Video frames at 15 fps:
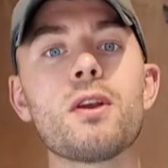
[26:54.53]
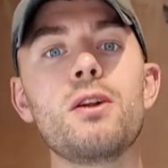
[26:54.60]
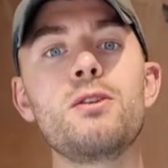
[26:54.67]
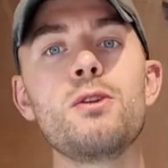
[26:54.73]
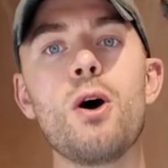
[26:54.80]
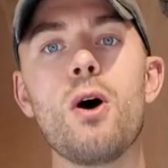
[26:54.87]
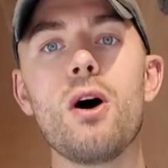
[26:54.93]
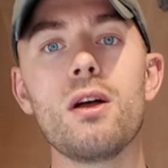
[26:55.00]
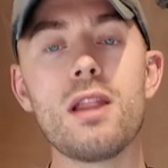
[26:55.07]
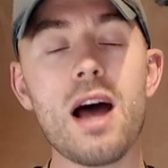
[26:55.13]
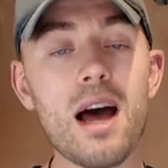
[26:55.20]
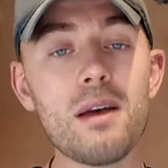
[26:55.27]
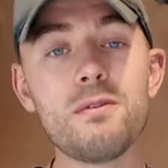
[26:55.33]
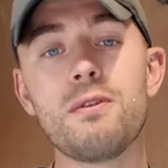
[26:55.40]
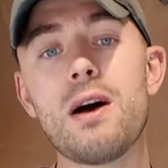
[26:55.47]

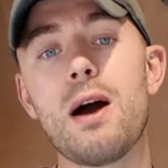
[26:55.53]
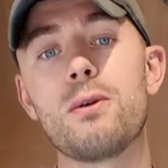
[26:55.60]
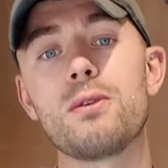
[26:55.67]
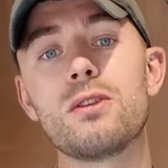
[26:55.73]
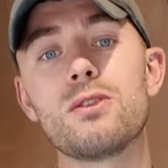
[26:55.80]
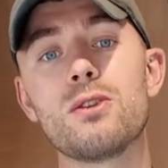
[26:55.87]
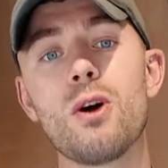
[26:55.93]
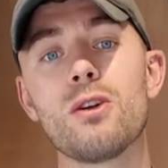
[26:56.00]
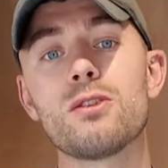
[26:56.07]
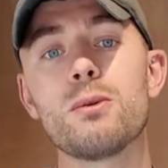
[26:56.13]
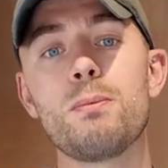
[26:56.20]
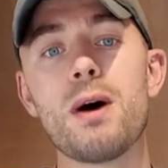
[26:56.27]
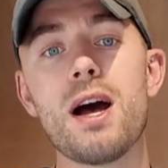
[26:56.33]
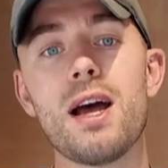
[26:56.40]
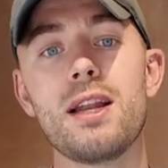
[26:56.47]
I've found is not to
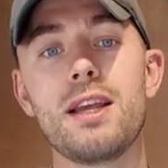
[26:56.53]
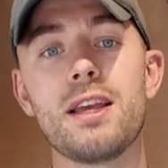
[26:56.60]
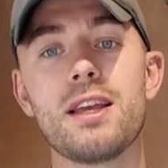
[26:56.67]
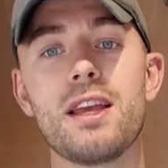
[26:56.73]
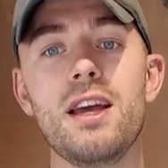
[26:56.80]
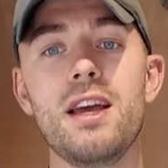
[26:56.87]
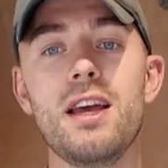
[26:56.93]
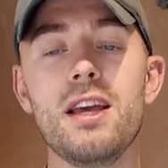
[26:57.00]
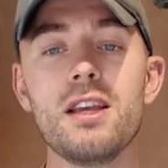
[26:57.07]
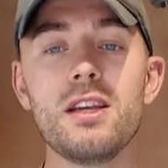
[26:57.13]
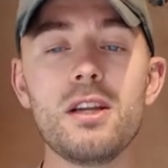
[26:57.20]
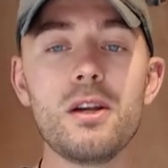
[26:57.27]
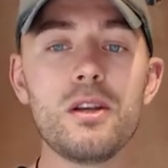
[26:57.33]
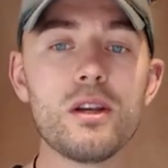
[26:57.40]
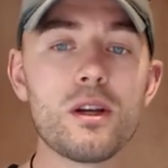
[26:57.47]
panic. You
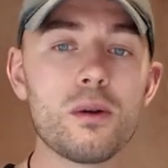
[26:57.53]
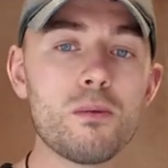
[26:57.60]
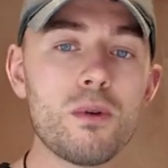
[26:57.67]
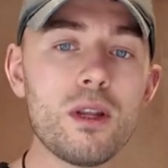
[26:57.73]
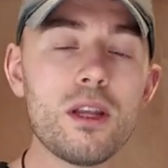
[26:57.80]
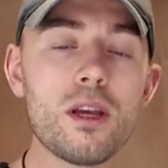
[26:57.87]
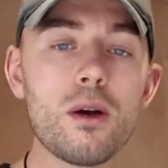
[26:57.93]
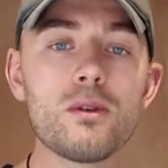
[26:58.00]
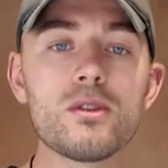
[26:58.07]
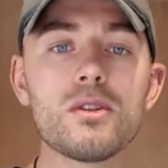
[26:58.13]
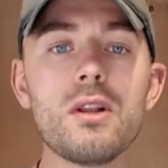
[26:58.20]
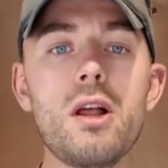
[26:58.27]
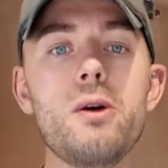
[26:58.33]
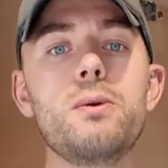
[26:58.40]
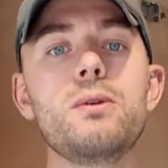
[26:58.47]
know, you can really go
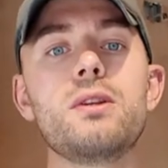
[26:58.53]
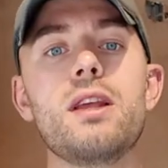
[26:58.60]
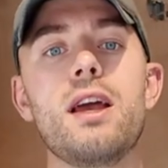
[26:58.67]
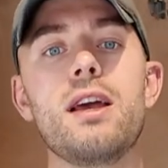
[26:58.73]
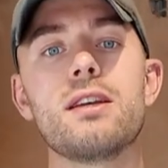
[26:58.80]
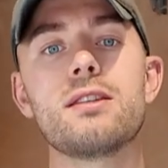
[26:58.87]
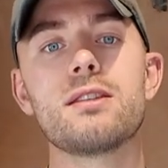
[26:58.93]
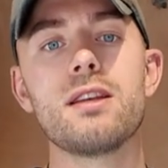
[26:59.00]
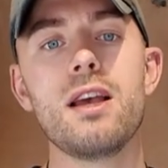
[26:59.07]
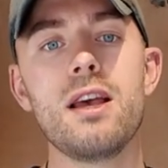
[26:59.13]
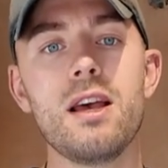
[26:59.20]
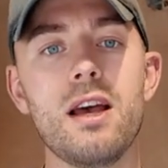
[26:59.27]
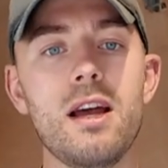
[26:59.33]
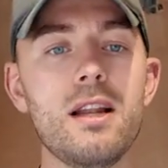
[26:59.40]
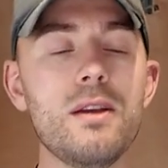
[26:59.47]
slow with this,
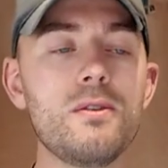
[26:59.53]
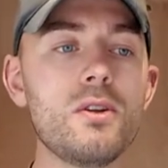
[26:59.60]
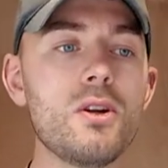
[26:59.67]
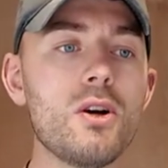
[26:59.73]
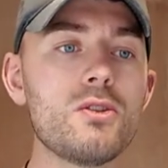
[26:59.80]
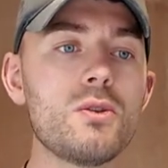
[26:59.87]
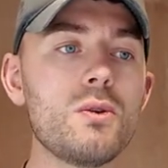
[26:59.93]
and if you're not